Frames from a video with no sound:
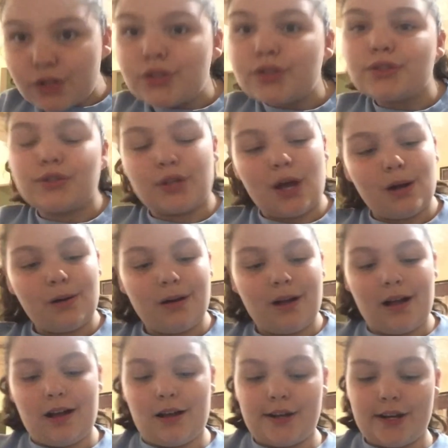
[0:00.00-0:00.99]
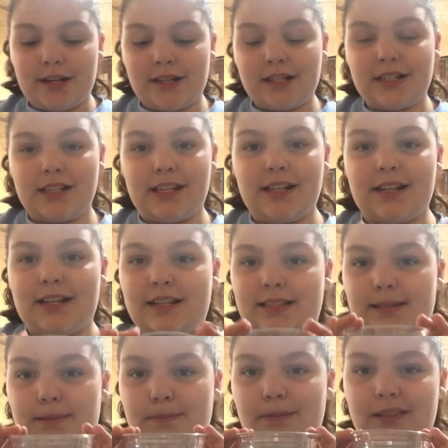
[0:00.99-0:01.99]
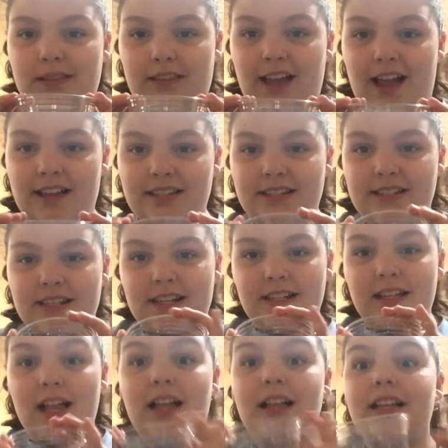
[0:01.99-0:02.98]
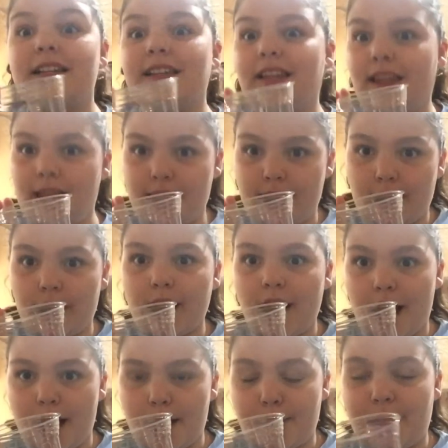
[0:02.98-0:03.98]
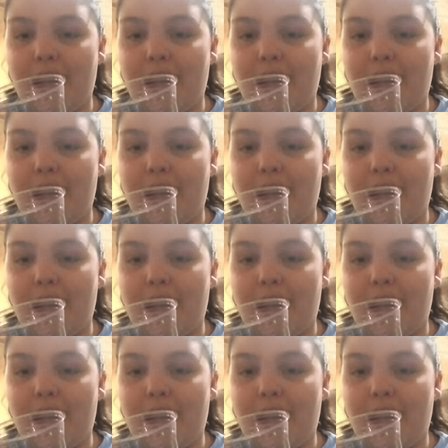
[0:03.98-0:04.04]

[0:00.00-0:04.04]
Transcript: So all you're going to need is a plastic clear cup.